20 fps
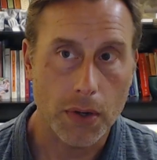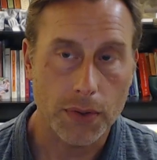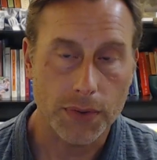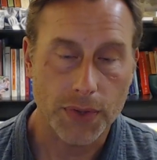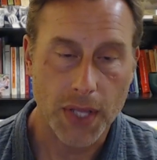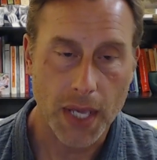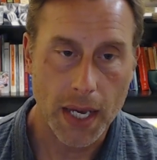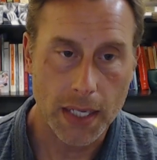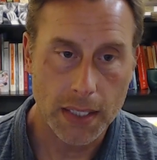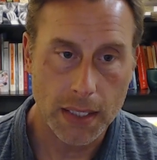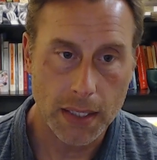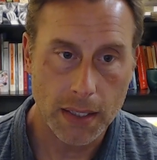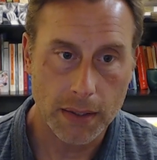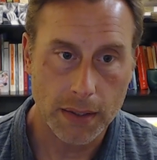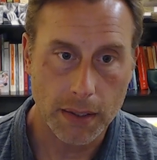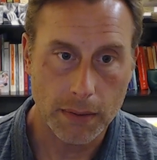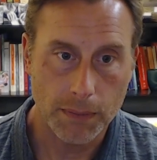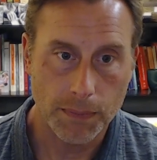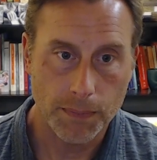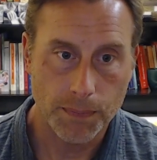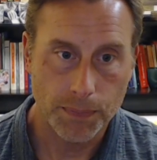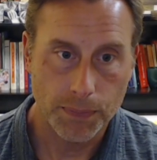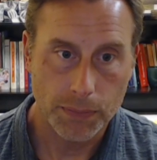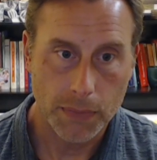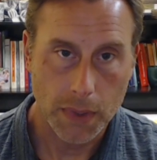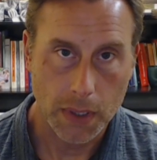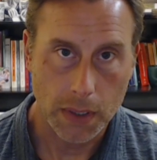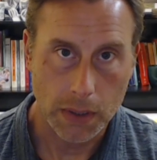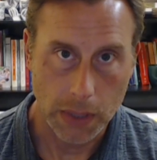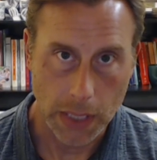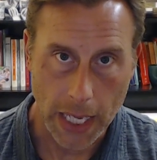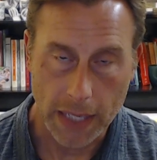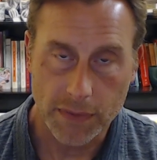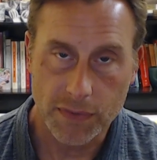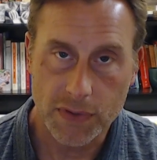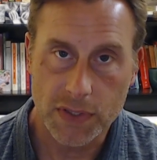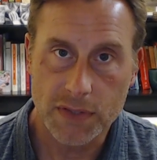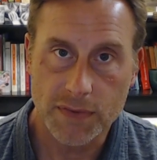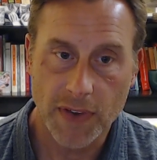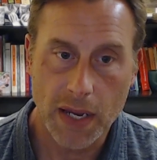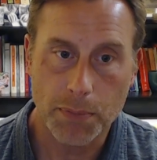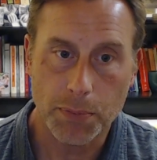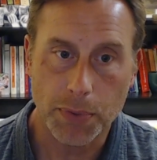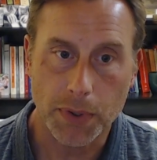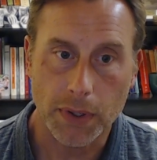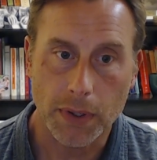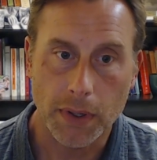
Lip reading: the idea that life is vapor.